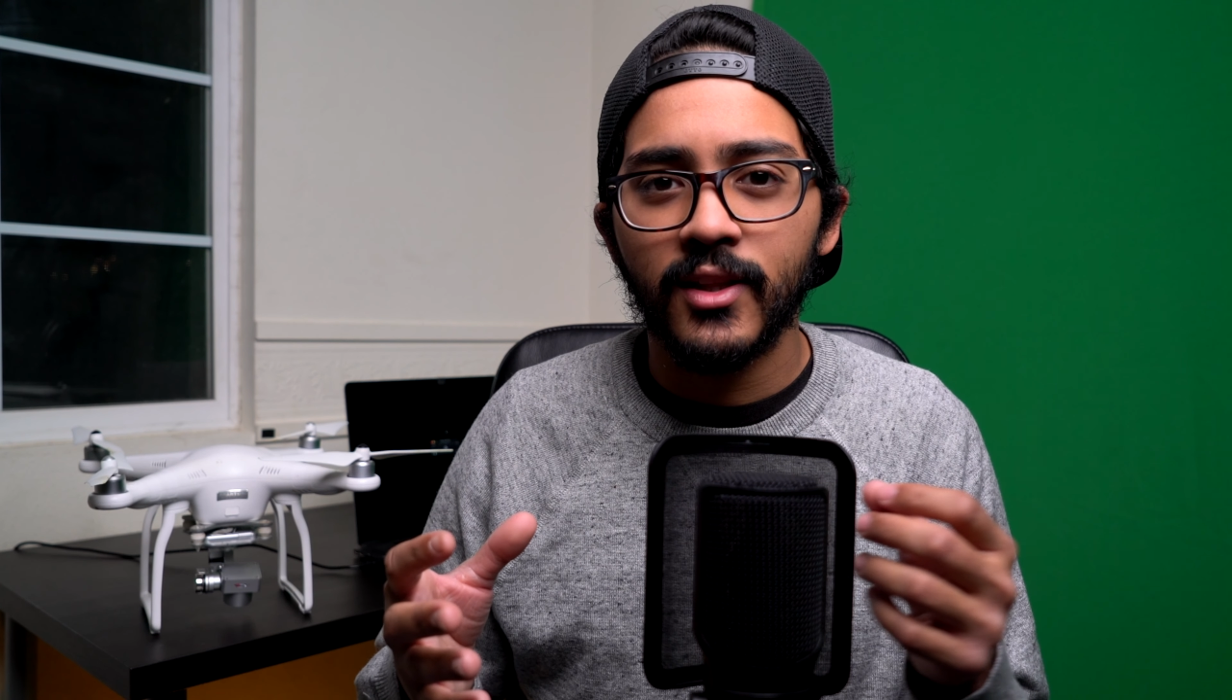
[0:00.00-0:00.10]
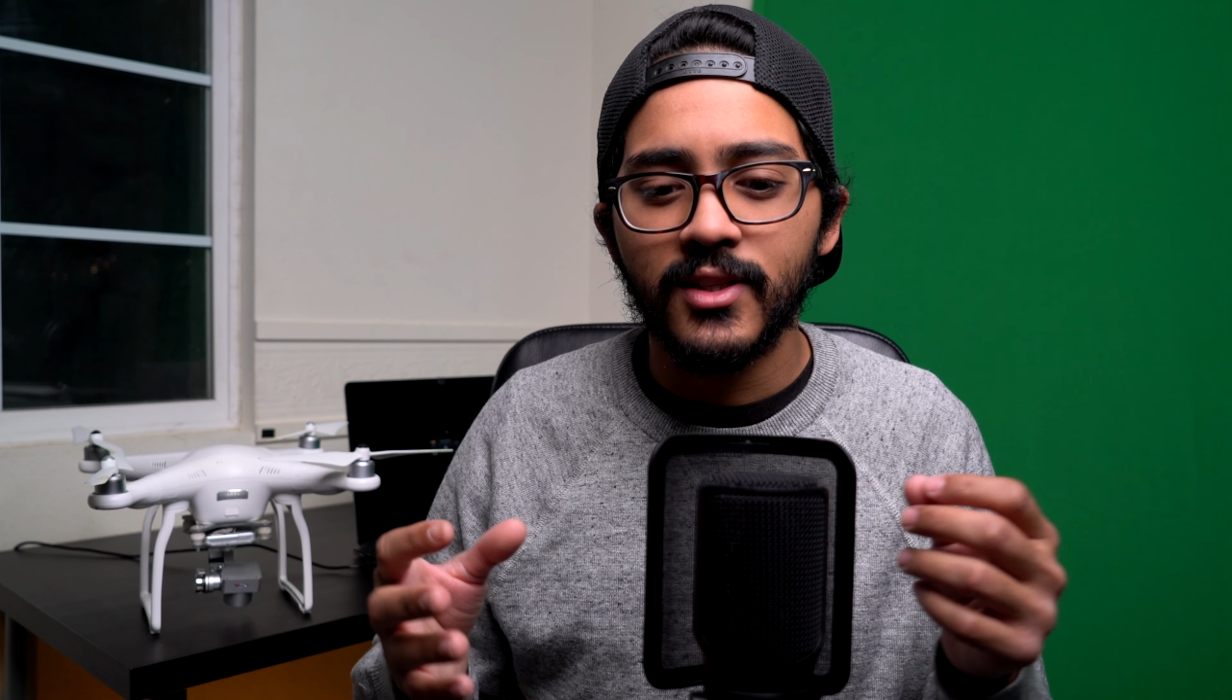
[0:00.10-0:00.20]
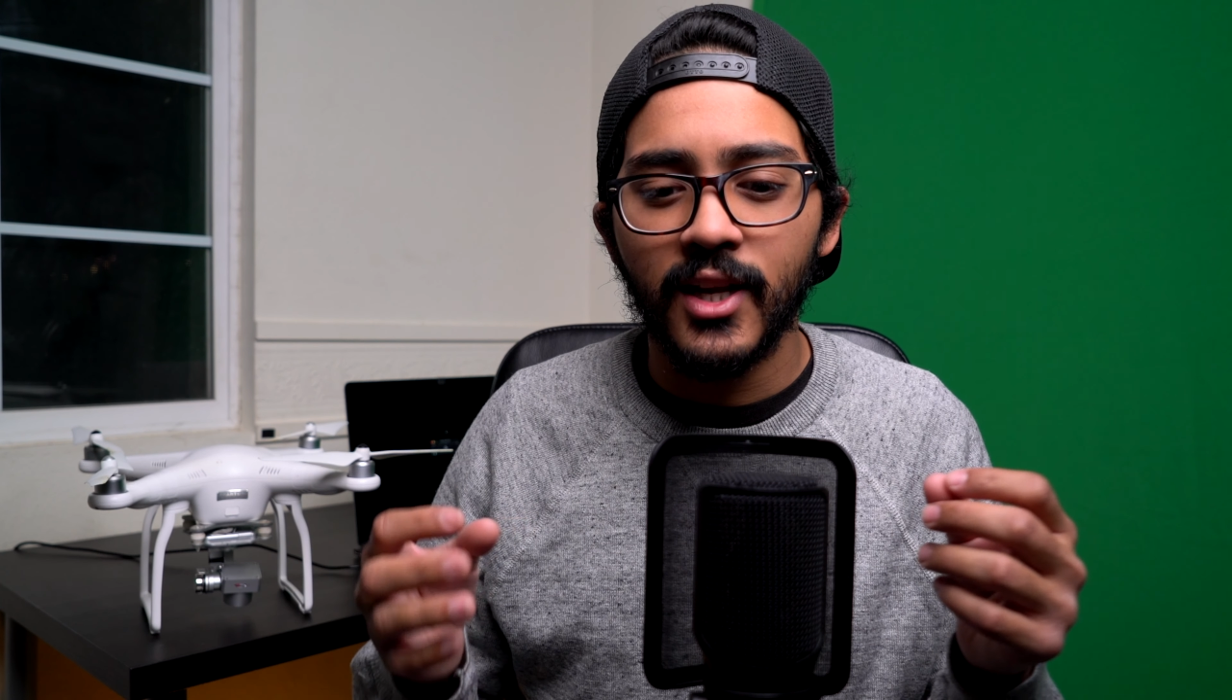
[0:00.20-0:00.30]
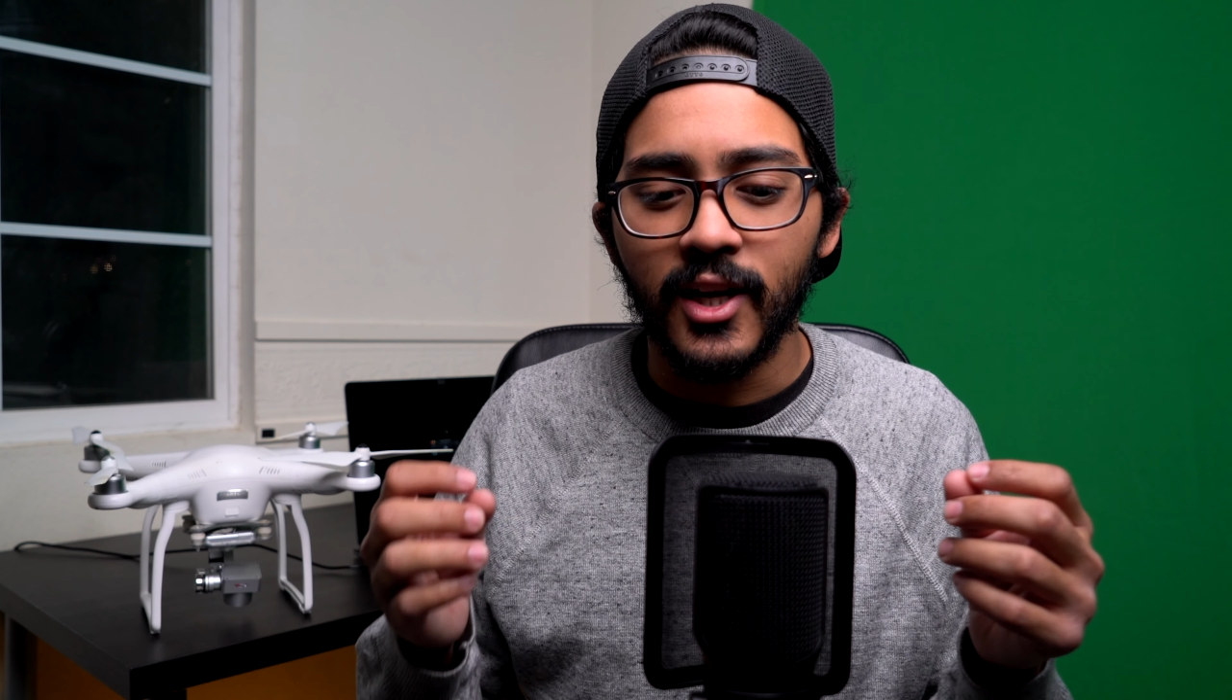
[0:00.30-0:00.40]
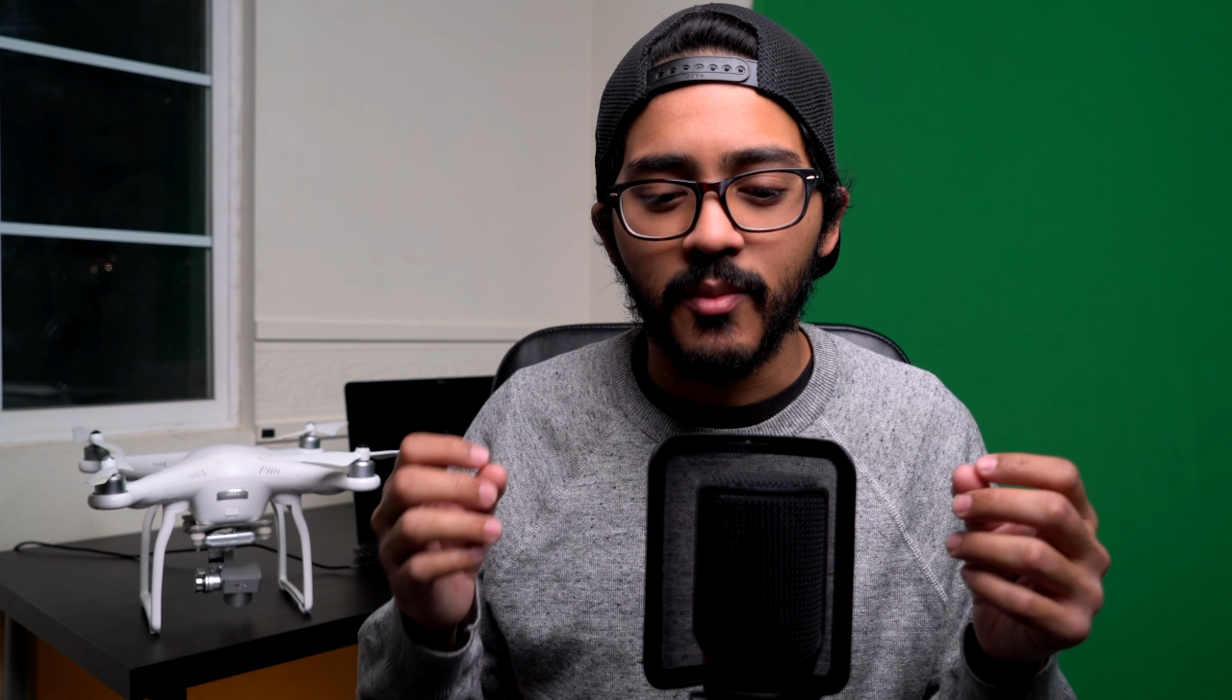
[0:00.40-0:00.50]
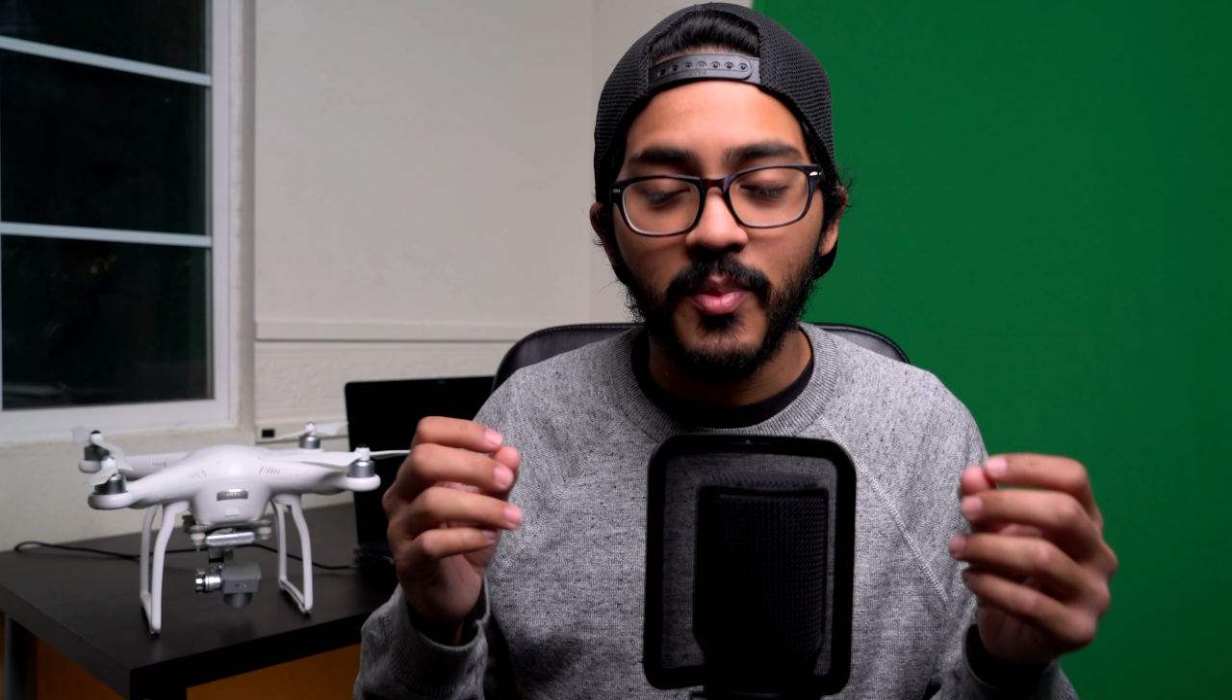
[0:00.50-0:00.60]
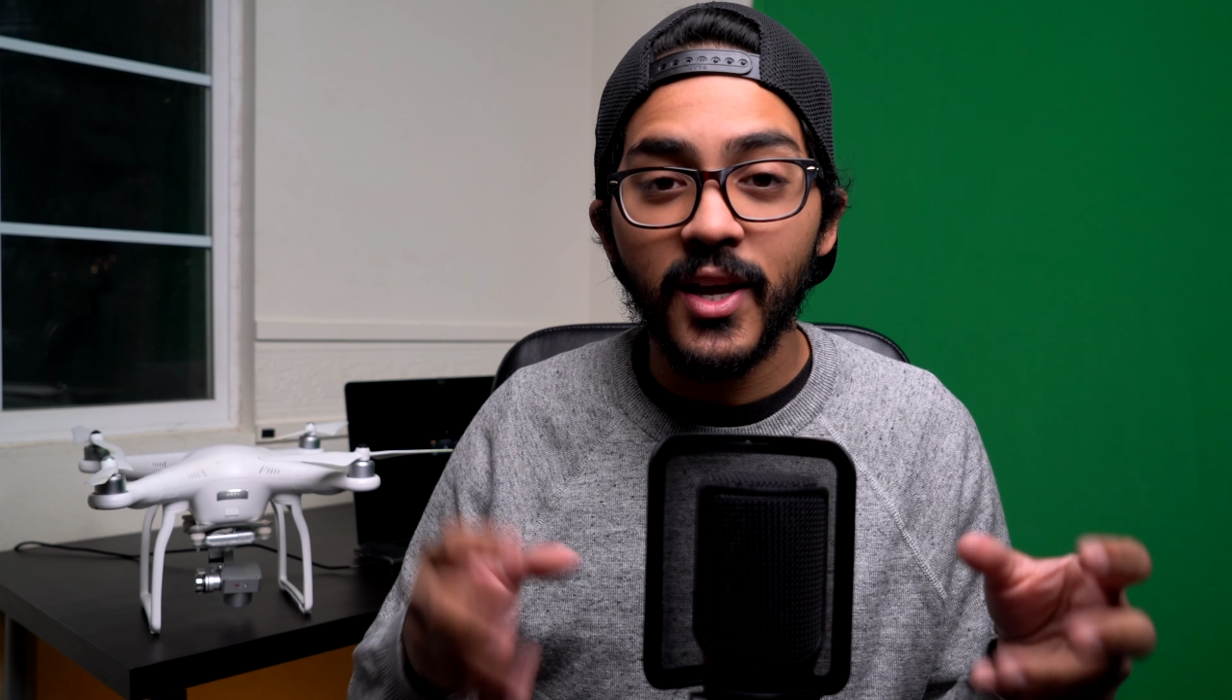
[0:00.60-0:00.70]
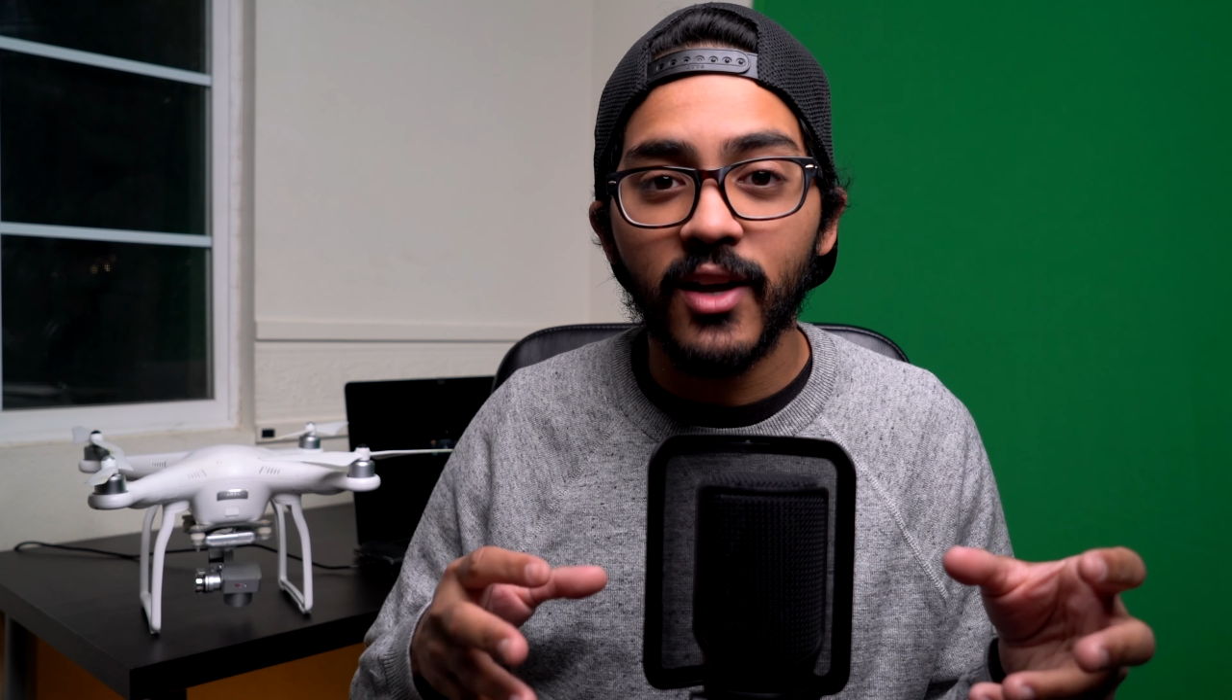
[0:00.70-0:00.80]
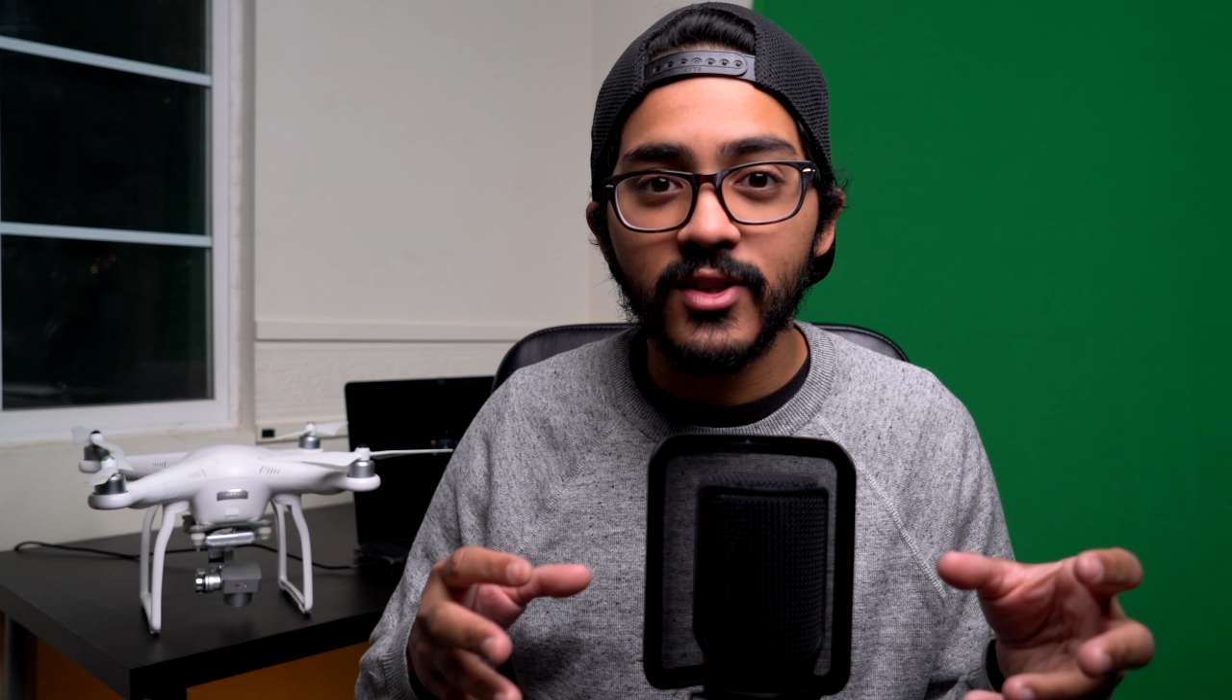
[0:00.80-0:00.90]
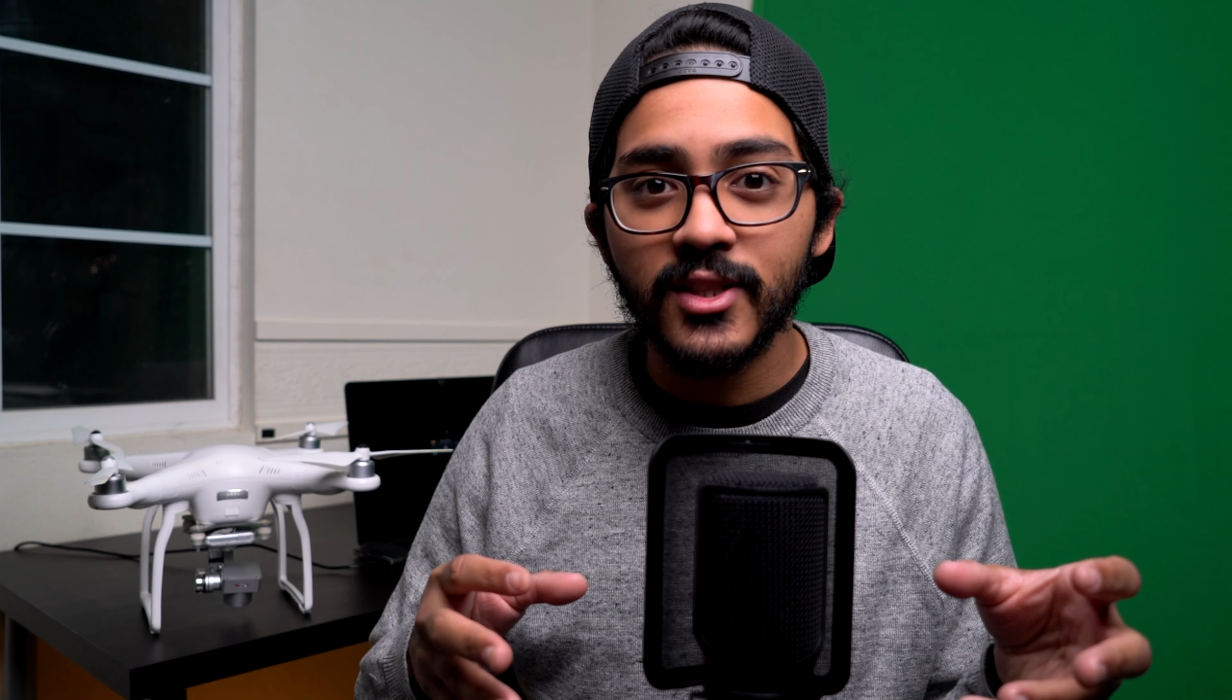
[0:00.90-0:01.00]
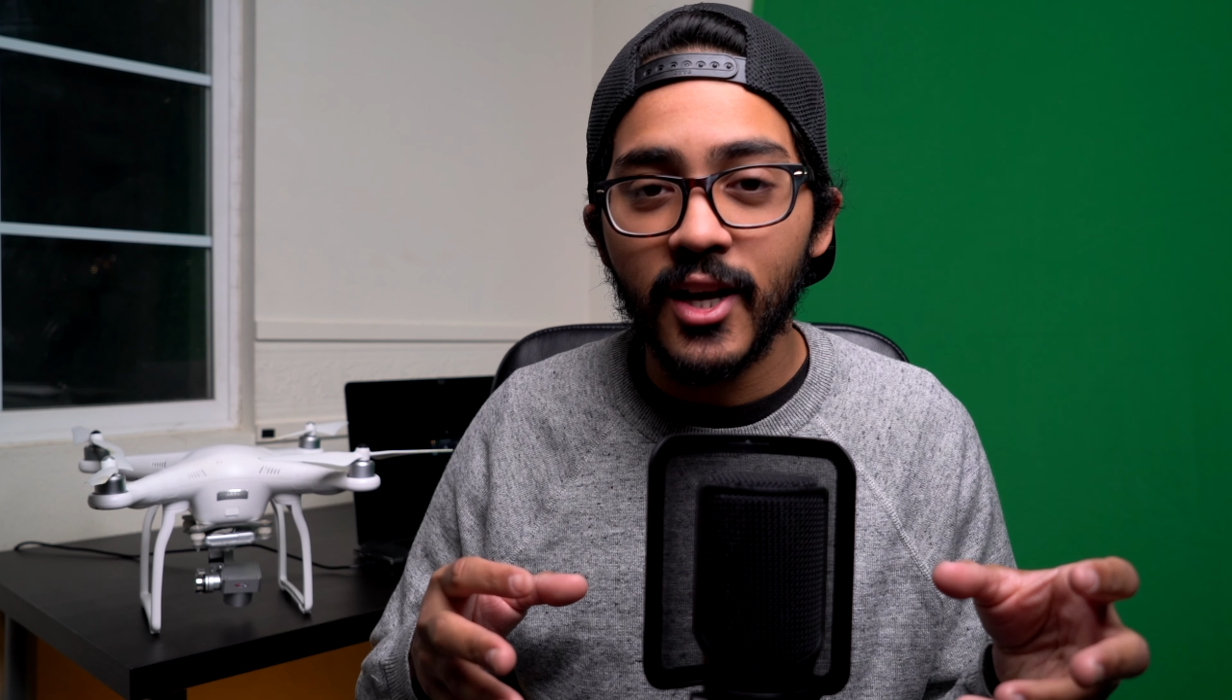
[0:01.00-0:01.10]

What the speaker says: The 1080p on this